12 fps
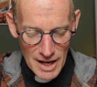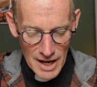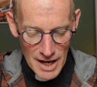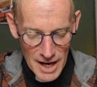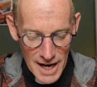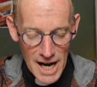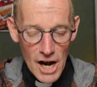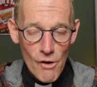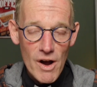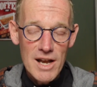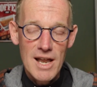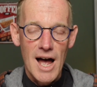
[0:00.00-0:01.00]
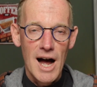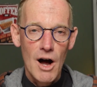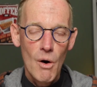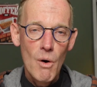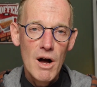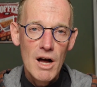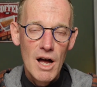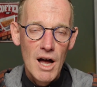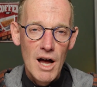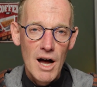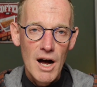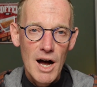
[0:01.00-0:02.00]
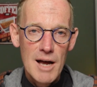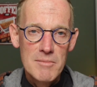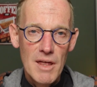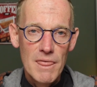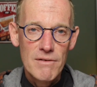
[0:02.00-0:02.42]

Here and now, I'm in